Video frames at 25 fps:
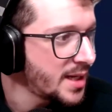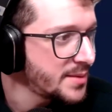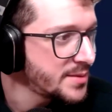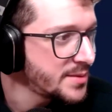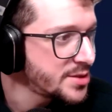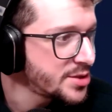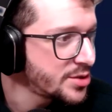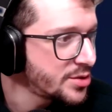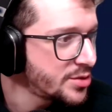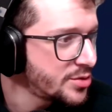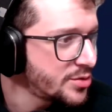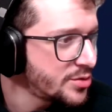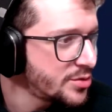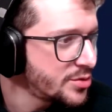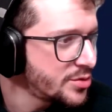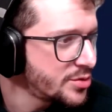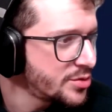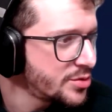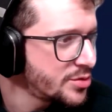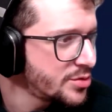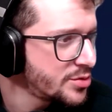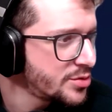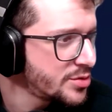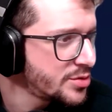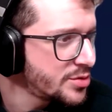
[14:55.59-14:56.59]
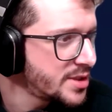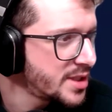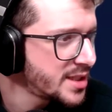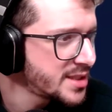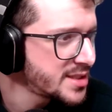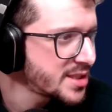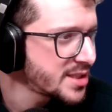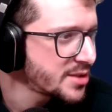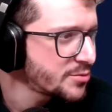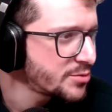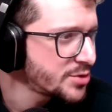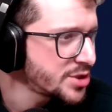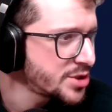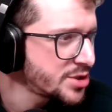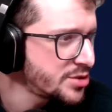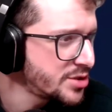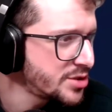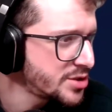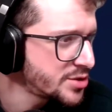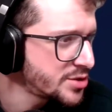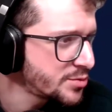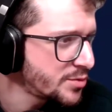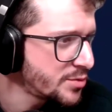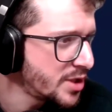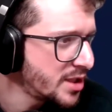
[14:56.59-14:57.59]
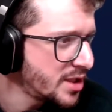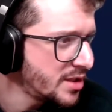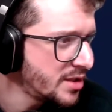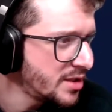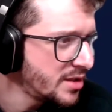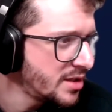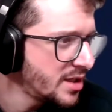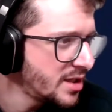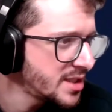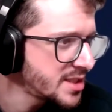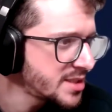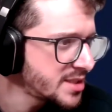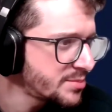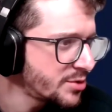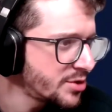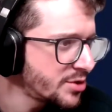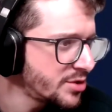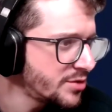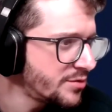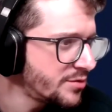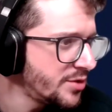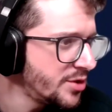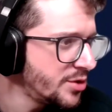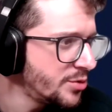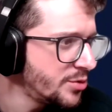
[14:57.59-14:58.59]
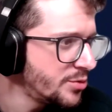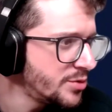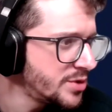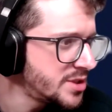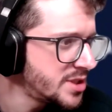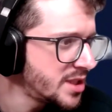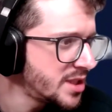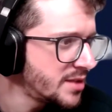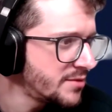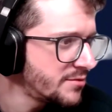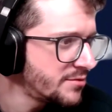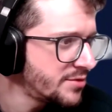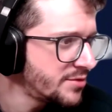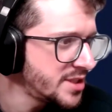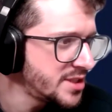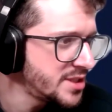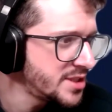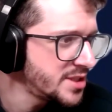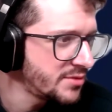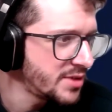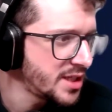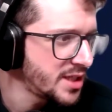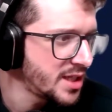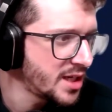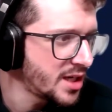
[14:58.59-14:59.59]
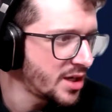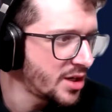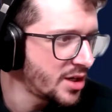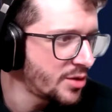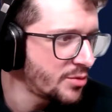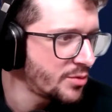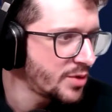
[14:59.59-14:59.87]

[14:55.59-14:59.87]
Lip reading: So that's a question as well as a point of view which I am facing right now.